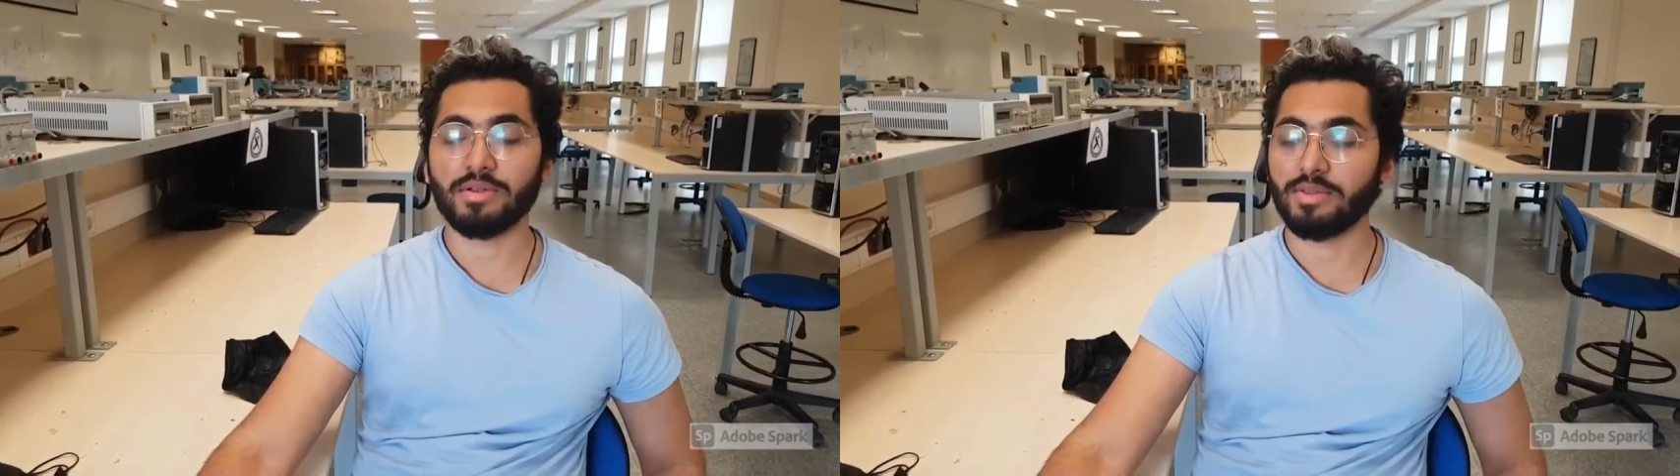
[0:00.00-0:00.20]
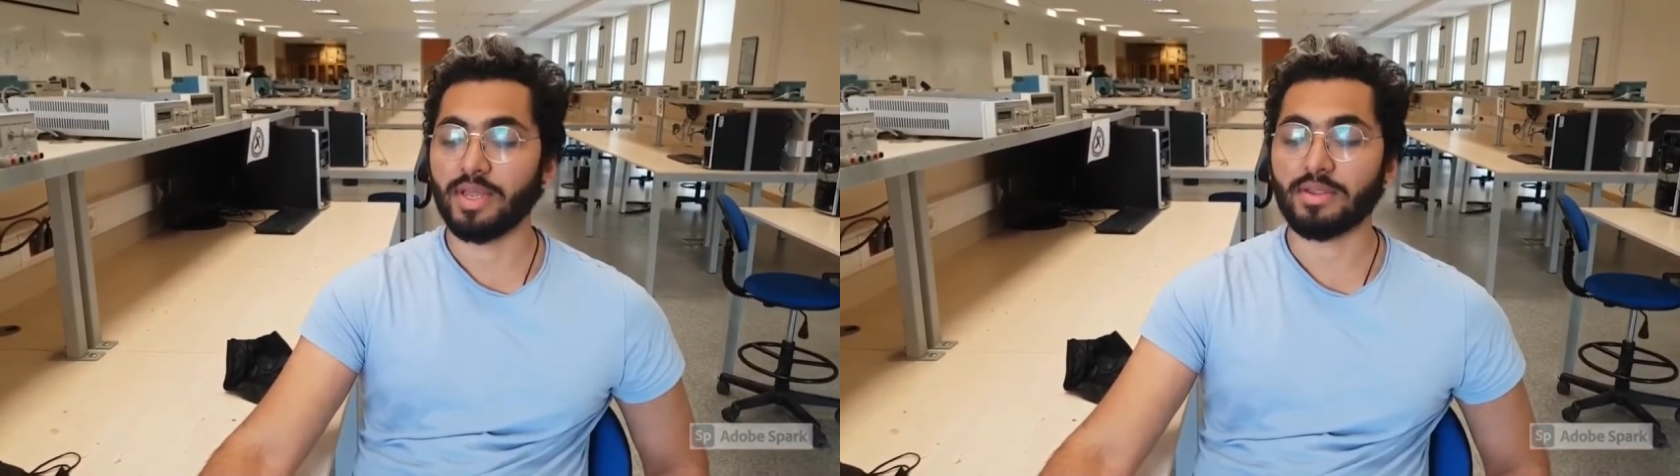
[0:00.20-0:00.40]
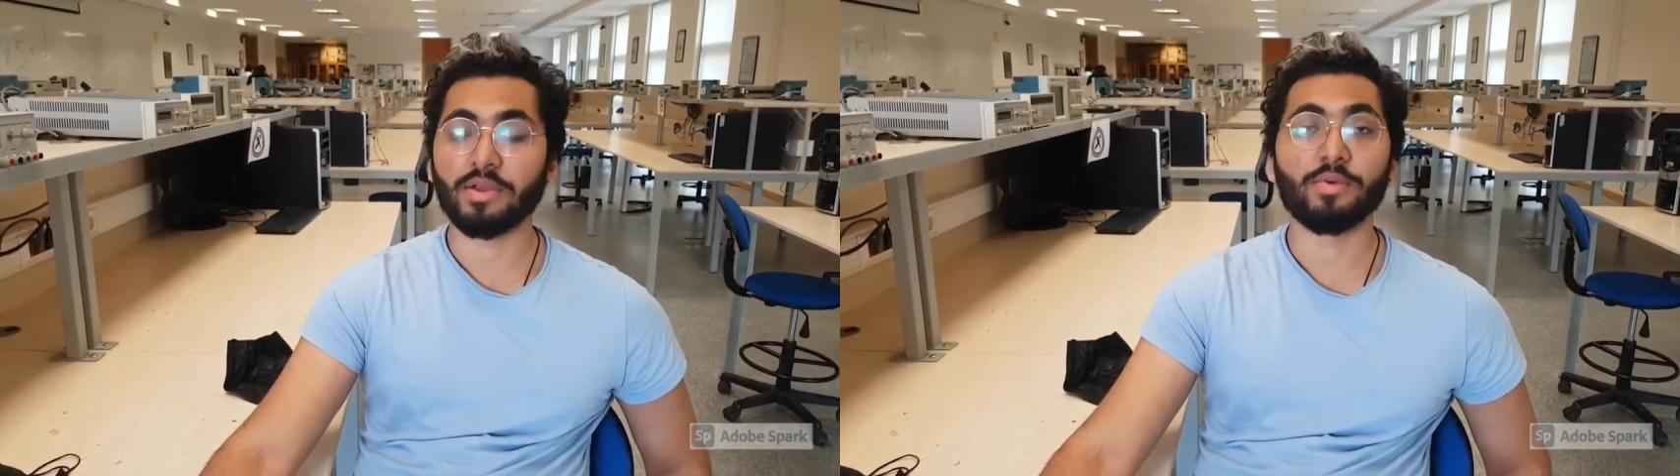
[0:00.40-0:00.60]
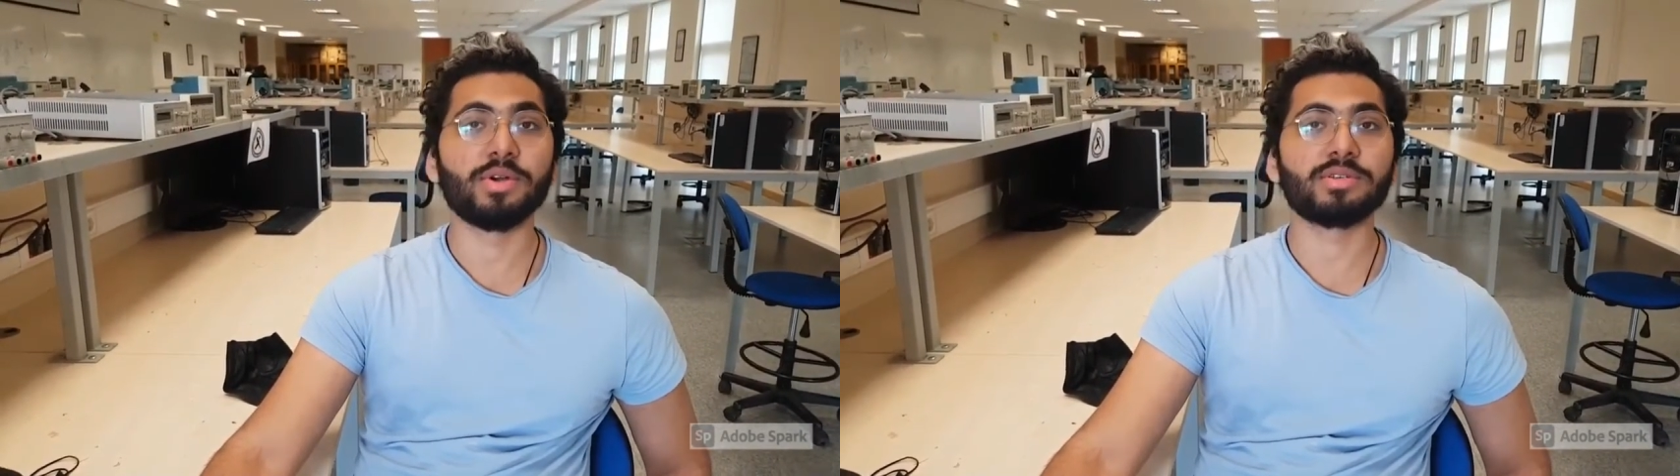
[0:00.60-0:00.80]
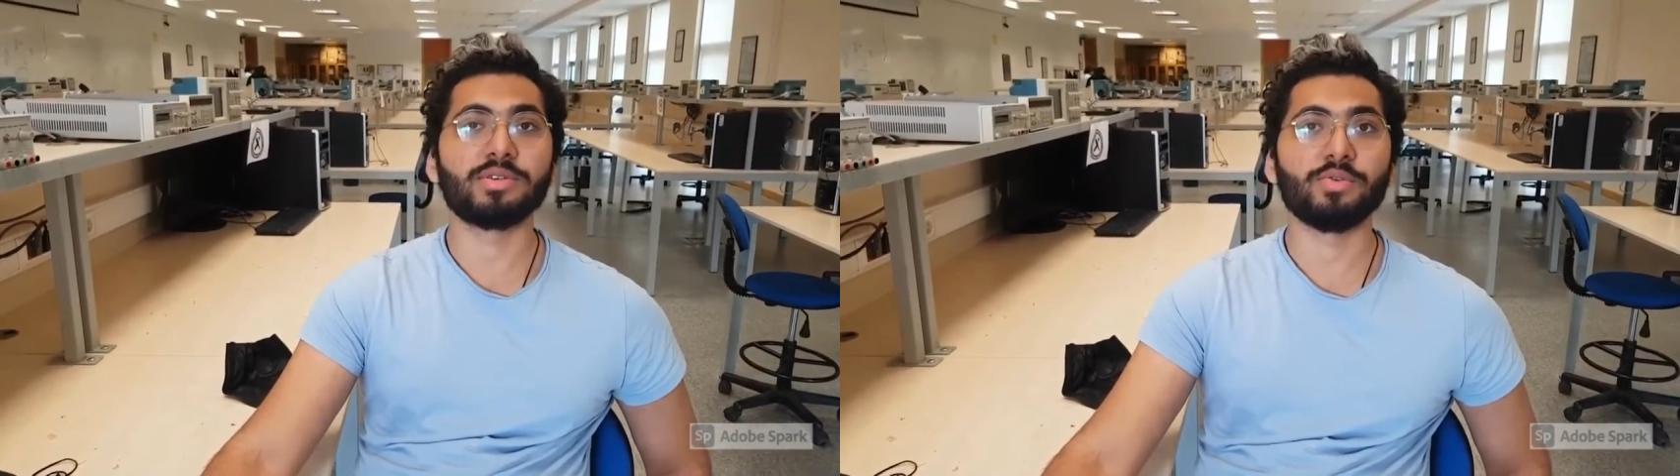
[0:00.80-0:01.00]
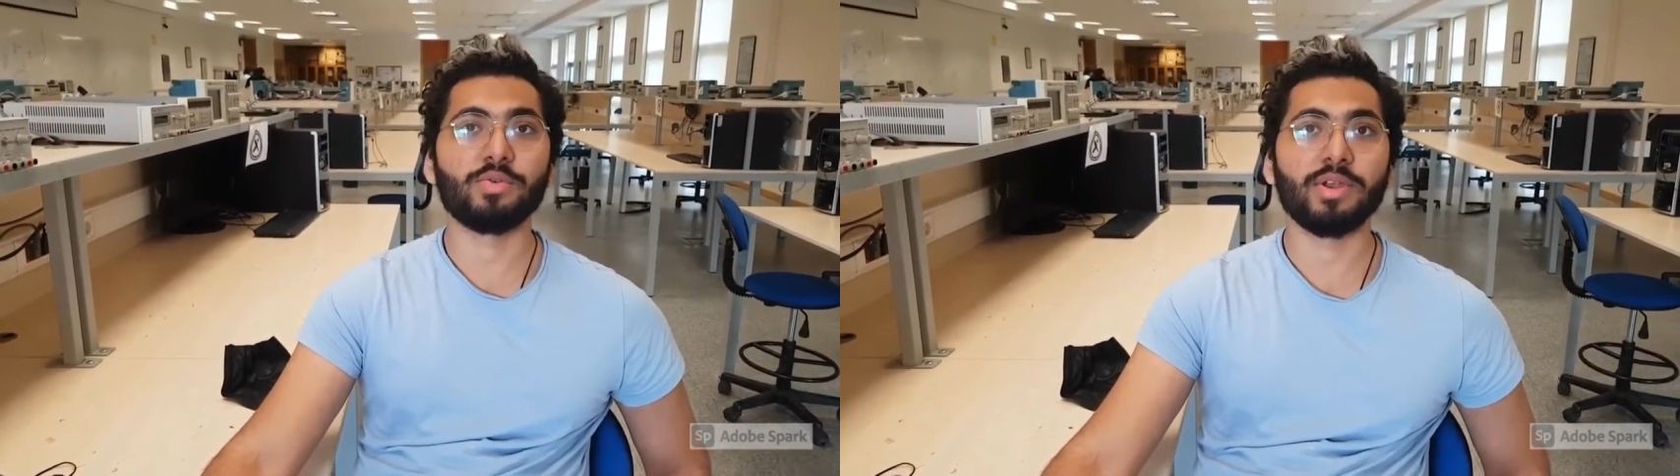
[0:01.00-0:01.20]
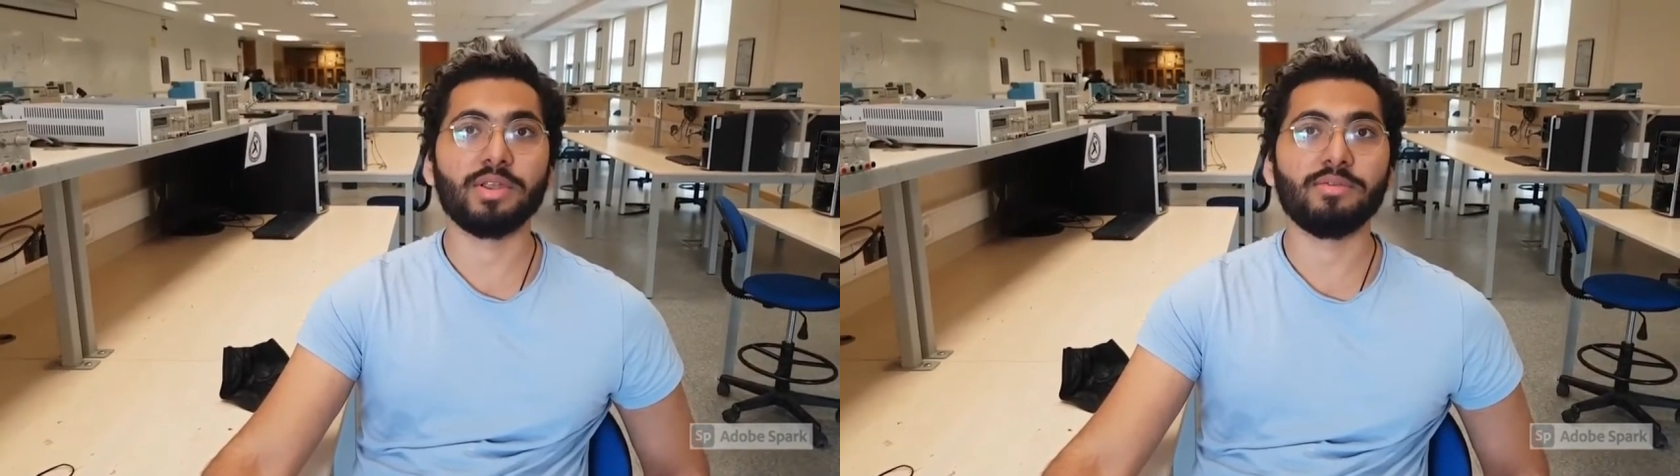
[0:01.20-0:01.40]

that converts 220